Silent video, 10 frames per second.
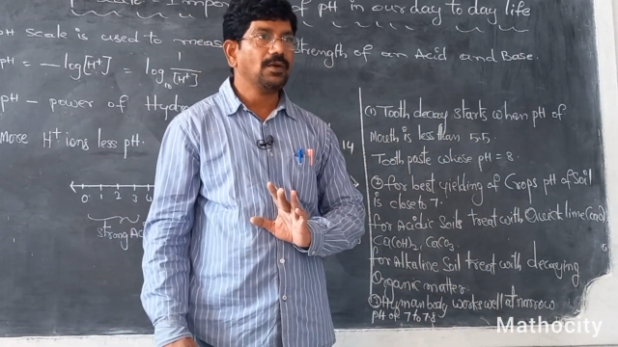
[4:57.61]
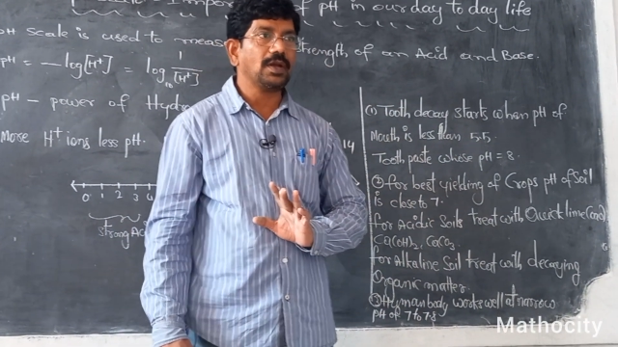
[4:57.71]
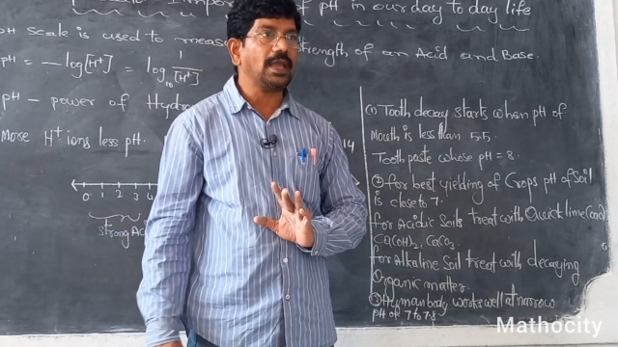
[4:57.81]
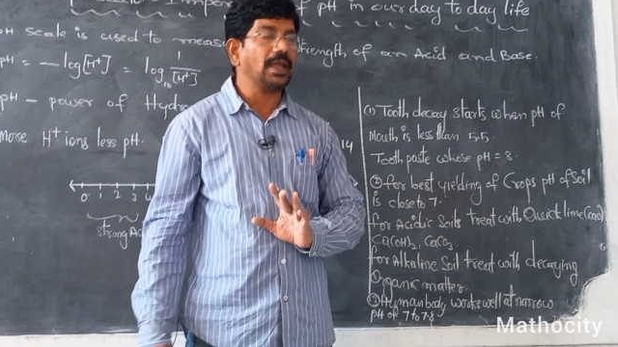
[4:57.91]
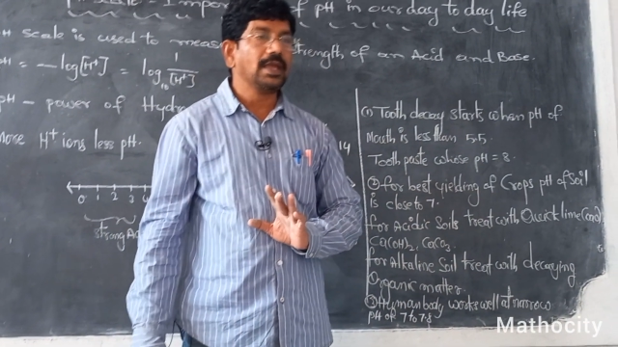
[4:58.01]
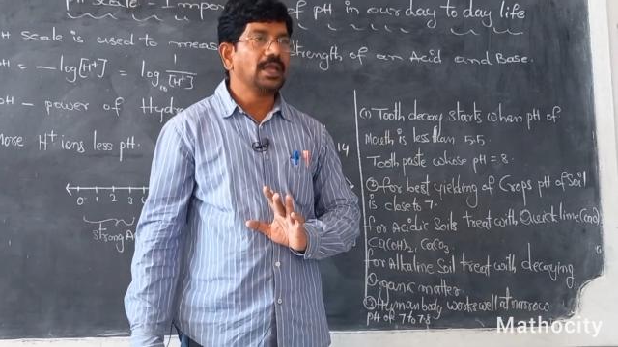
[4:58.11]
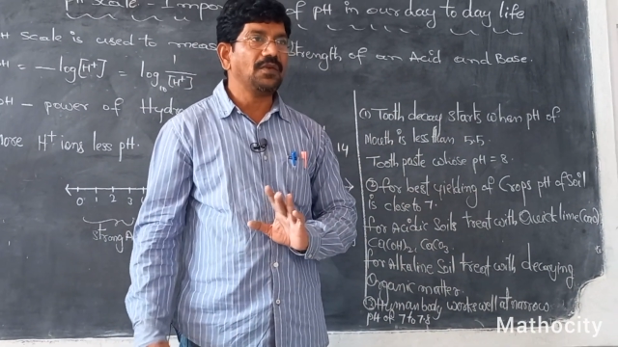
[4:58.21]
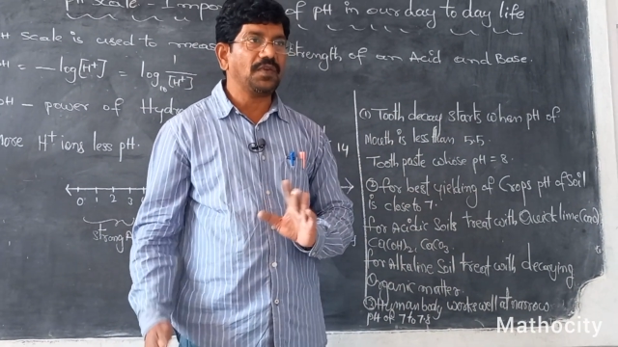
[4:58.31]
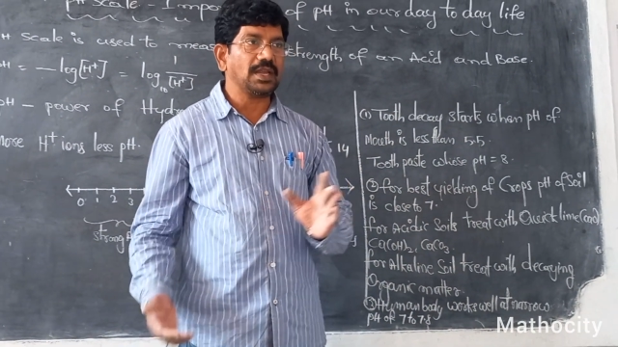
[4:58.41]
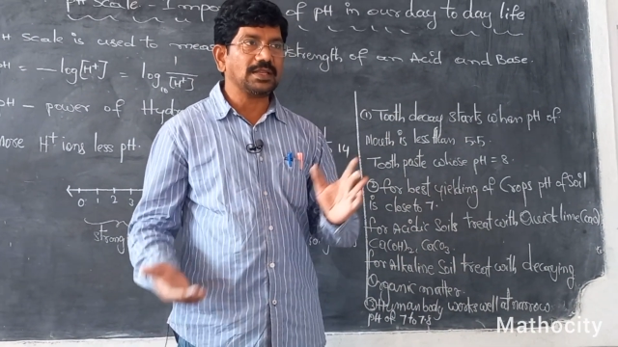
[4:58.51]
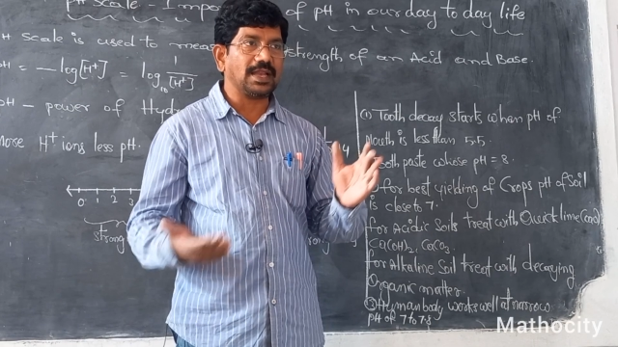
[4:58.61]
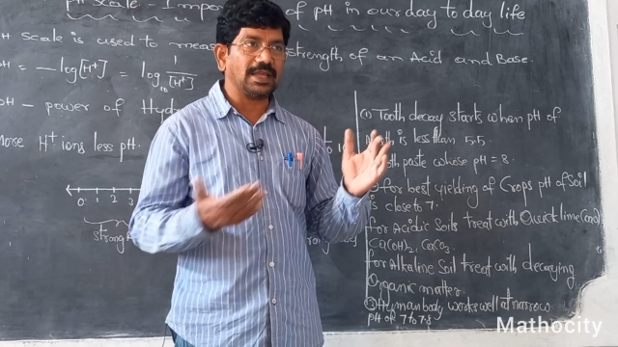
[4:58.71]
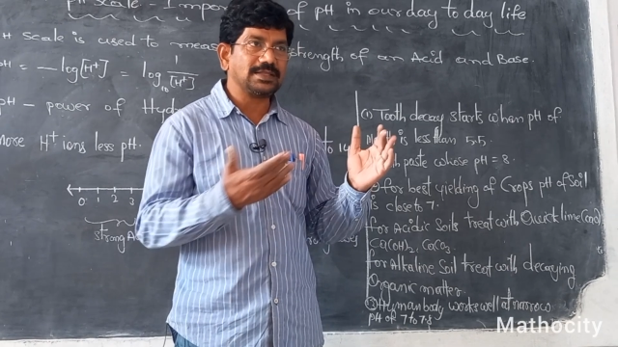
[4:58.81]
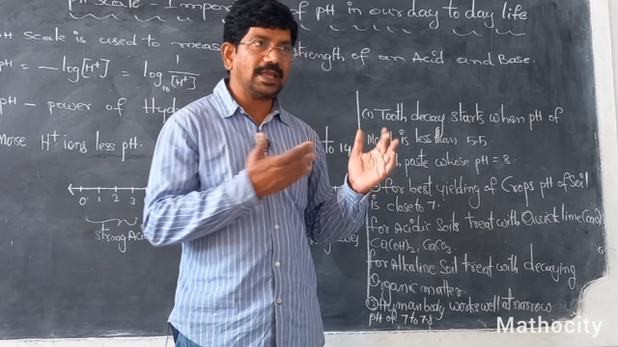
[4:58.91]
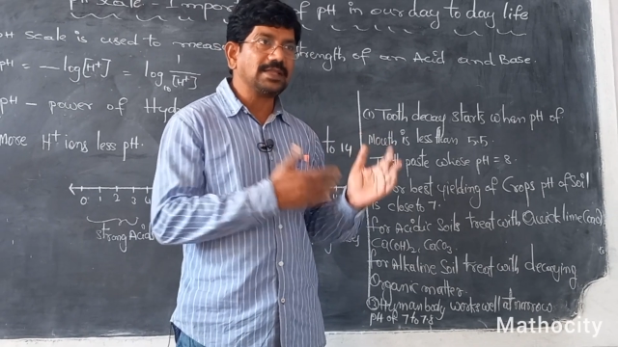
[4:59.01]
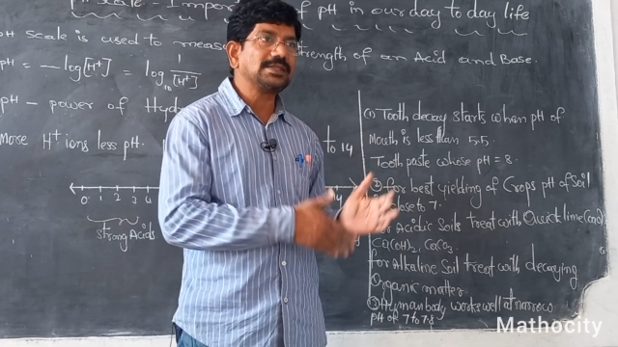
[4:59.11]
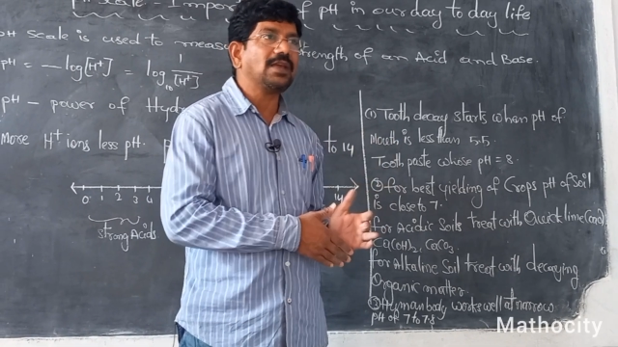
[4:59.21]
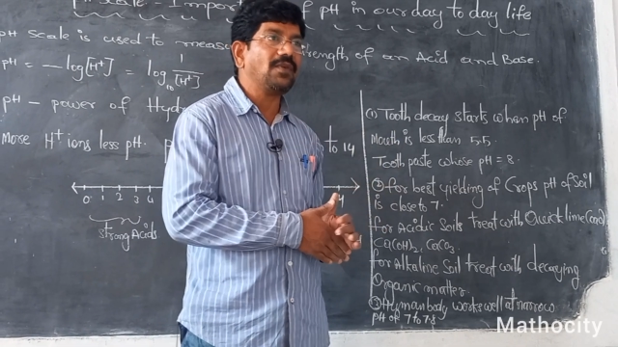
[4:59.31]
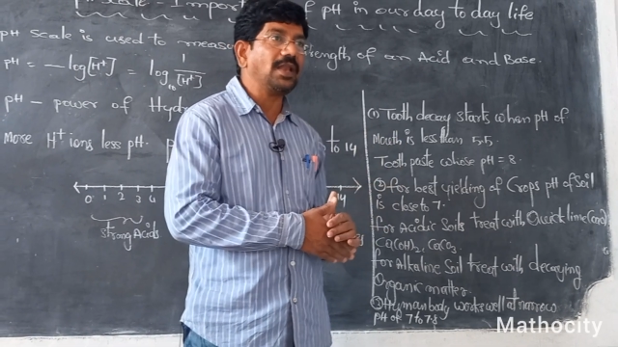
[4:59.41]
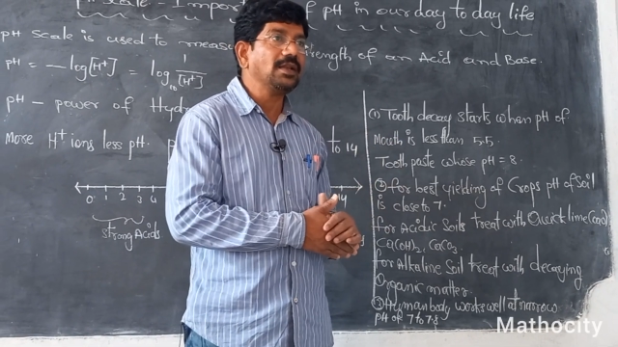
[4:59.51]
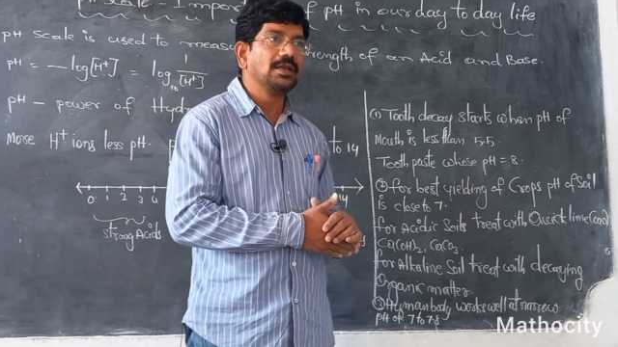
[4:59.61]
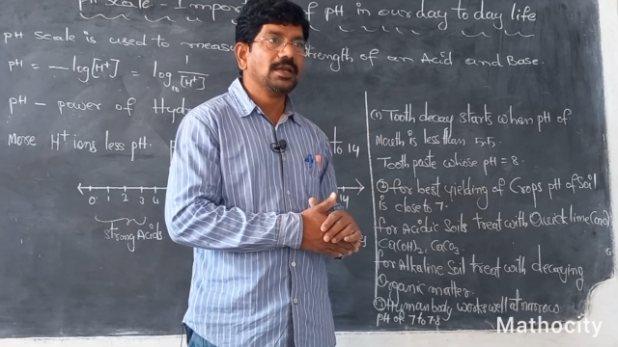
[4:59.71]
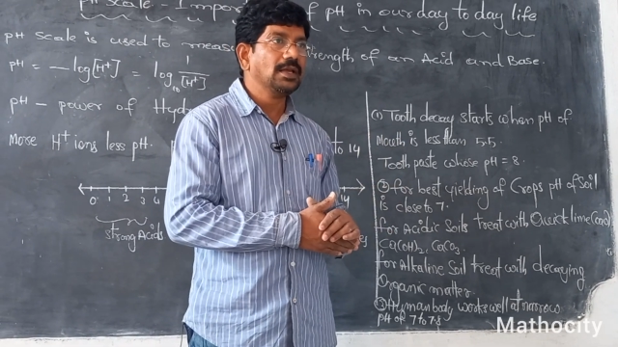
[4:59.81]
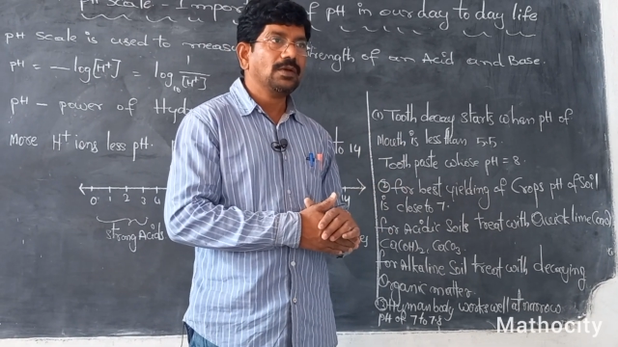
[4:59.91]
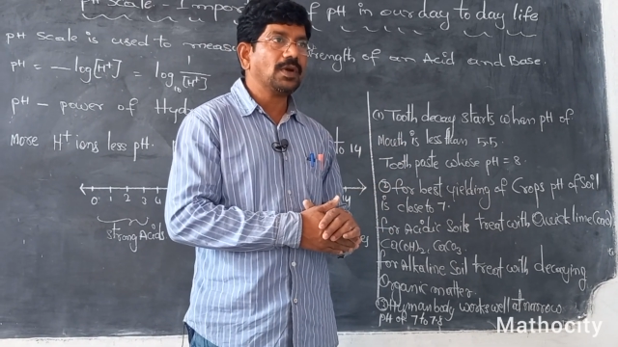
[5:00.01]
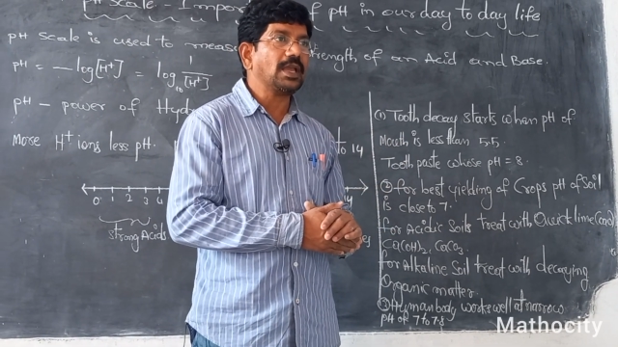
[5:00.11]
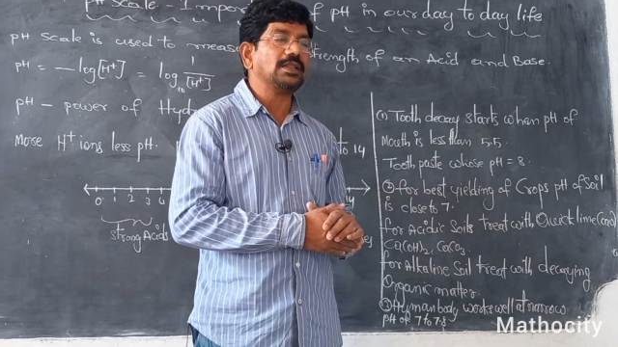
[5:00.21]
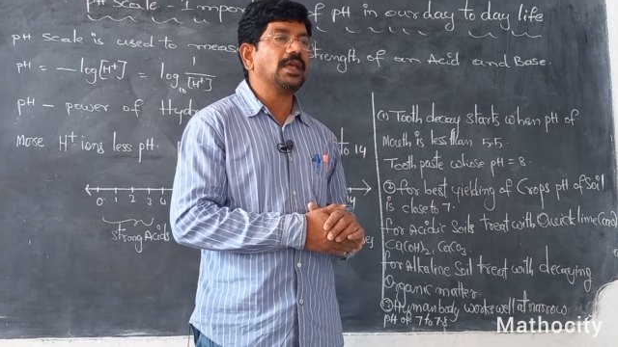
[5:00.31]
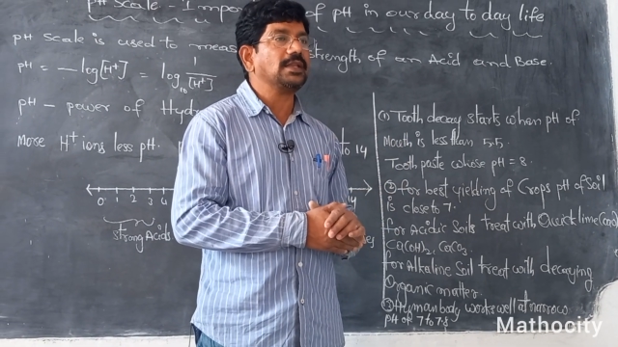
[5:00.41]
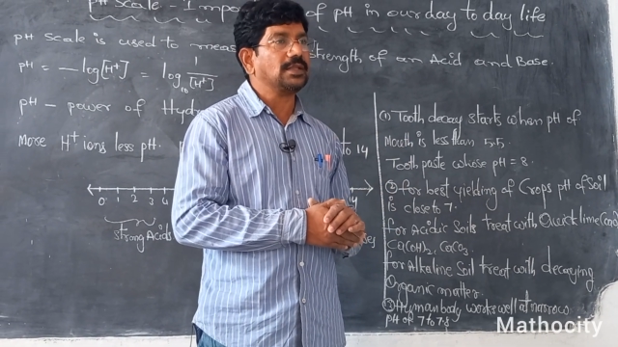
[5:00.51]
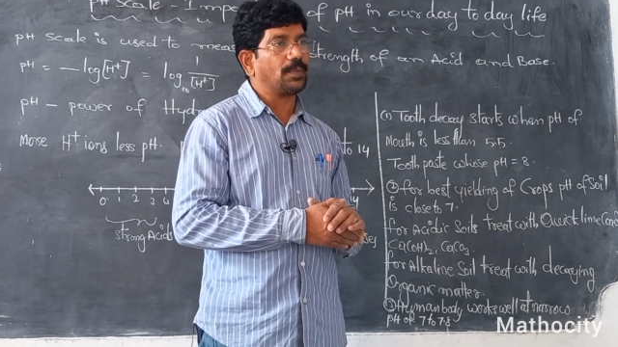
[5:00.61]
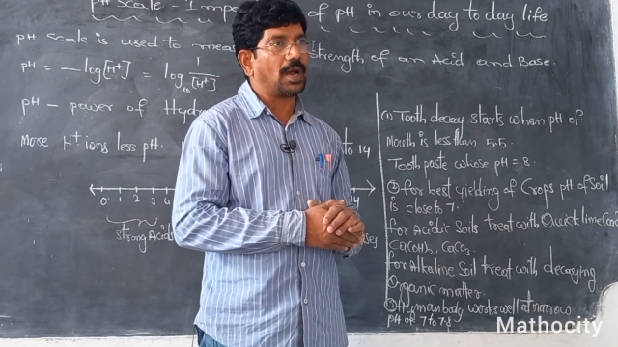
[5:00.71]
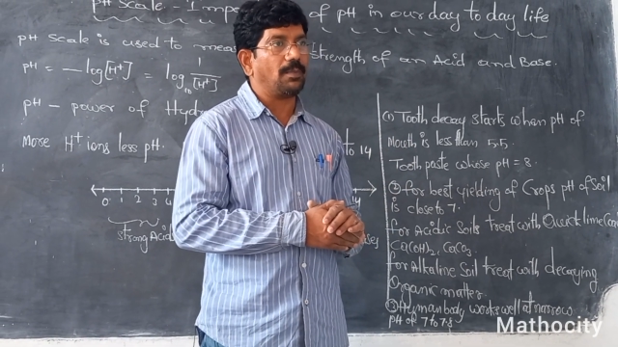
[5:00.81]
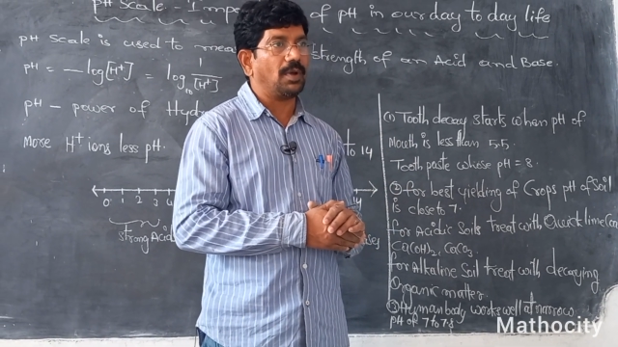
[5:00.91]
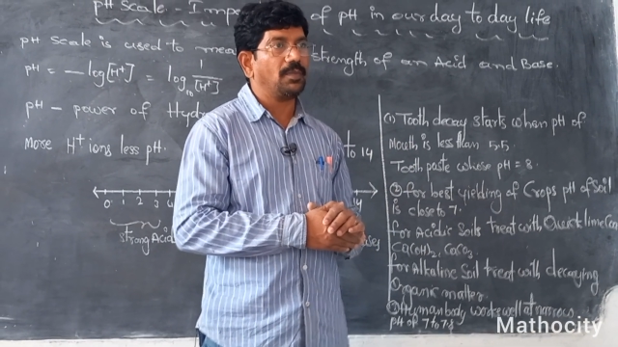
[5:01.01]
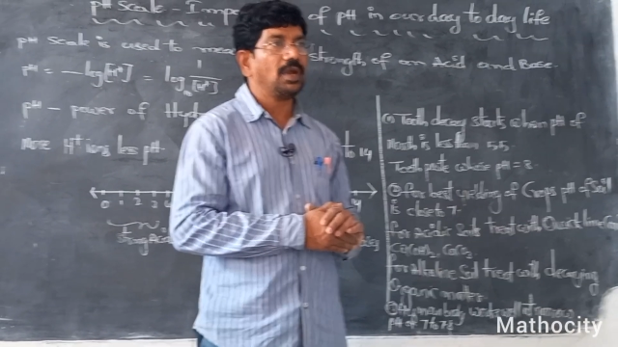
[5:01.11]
Okay, if it is less than 7, okay, there is a problem.